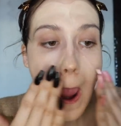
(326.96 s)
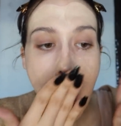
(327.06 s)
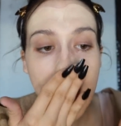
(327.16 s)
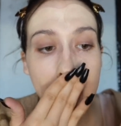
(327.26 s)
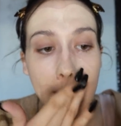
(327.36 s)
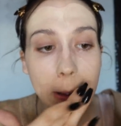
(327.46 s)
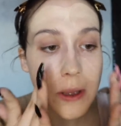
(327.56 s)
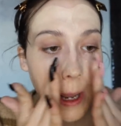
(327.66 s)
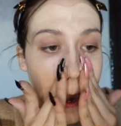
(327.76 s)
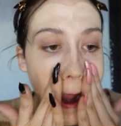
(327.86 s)
And I know
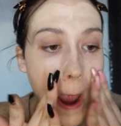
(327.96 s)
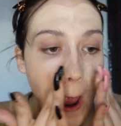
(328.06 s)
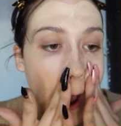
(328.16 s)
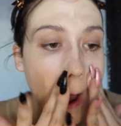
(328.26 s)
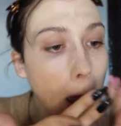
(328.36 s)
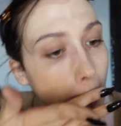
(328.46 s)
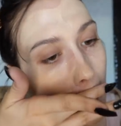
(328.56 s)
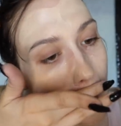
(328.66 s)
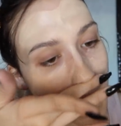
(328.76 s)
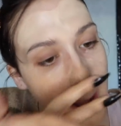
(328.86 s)
that,
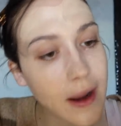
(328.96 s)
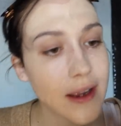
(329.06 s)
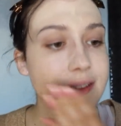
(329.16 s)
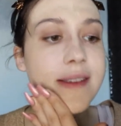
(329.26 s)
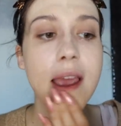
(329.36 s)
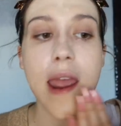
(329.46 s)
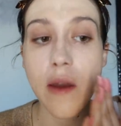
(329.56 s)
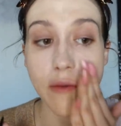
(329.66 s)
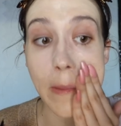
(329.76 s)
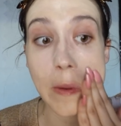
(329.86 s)
like, I guess
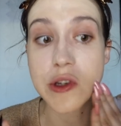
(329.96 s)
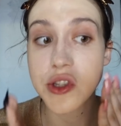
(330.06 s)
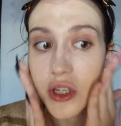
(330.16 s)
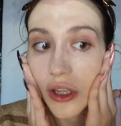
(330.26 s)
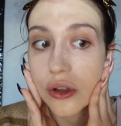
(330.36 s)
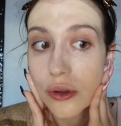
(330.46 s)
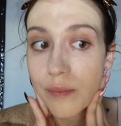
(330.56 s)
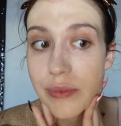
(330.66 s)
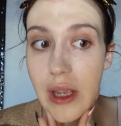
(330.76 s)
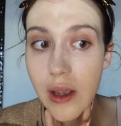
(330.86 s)
if I were still